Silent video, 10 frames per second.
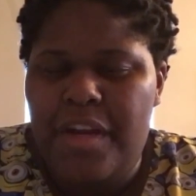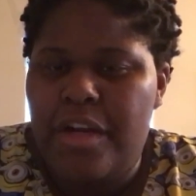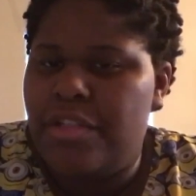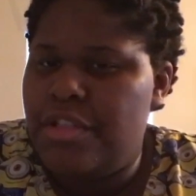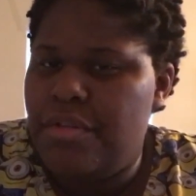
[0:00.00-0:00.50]
and
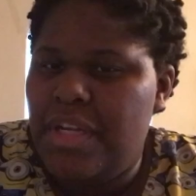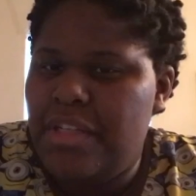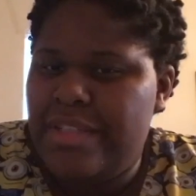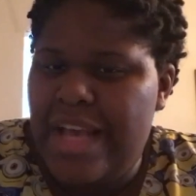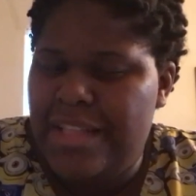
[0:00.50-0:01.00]
her
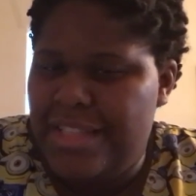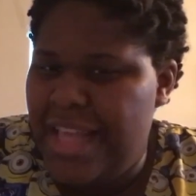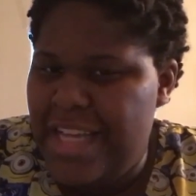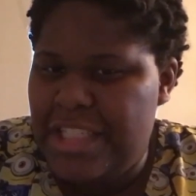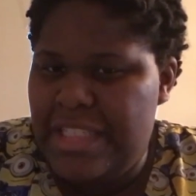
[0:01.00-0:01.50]
student
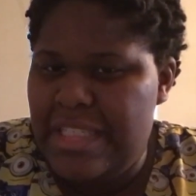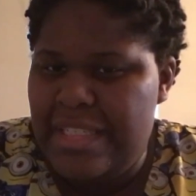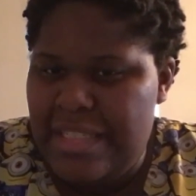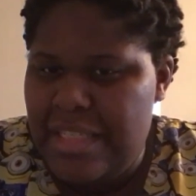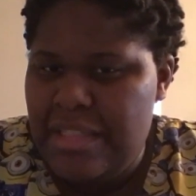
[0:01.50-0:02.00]
slash
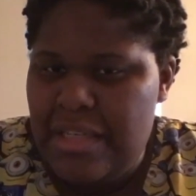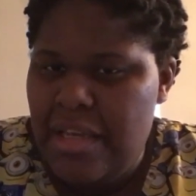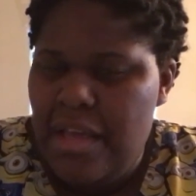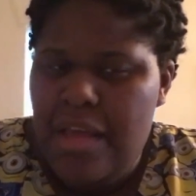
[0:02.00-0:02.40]
assistant,